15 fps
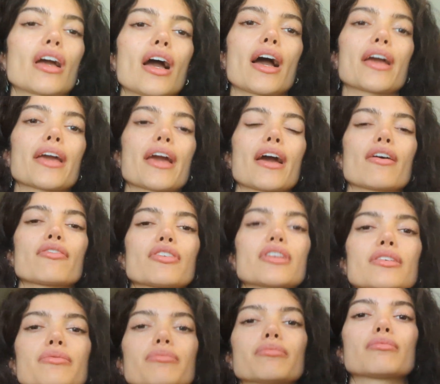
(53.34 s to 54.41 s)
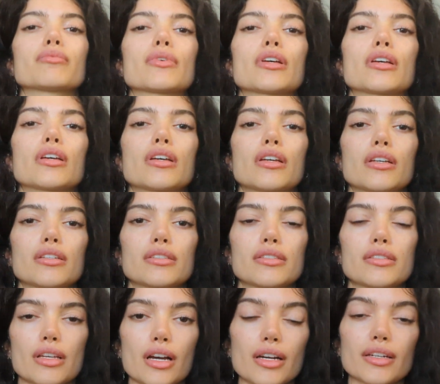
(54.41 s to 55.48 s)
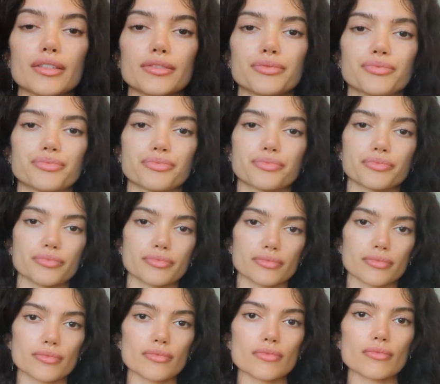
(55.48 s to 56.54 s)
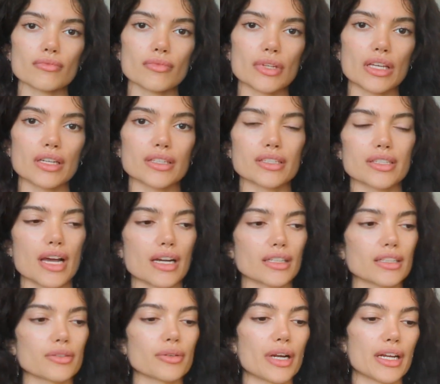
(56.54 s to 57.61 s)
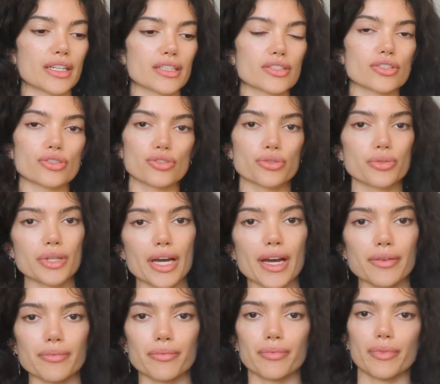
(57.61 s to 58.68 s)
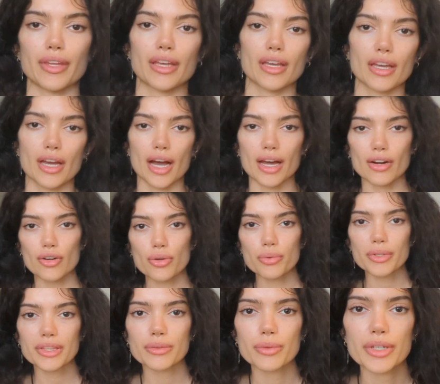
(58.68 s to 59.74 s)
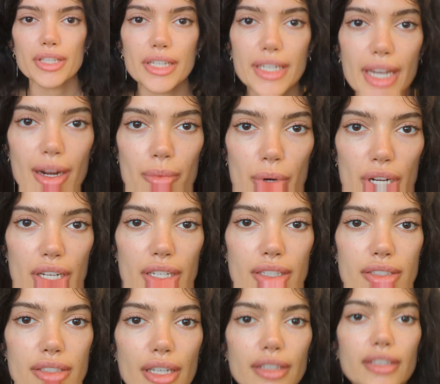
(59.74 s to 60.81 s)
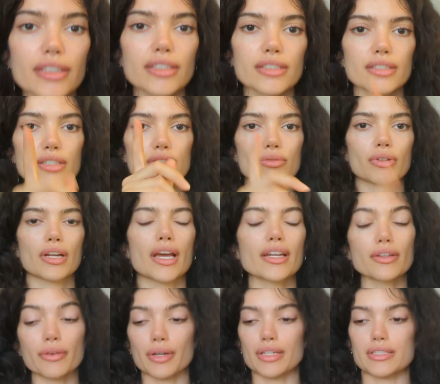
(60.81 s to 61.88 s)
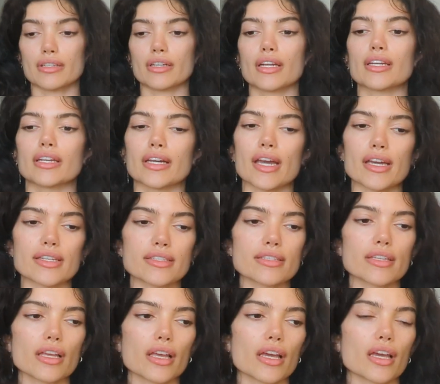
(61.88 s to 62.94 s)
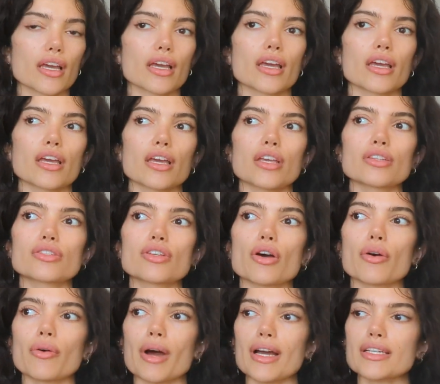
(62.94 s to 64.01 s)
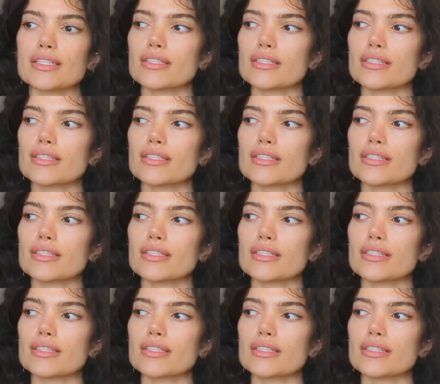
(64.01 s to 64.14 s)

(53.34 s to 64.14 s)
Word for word: I haven't done exactly what I need to do yet. I don't know what, where the camera is. I think it's this one. Anyways, in any case, so I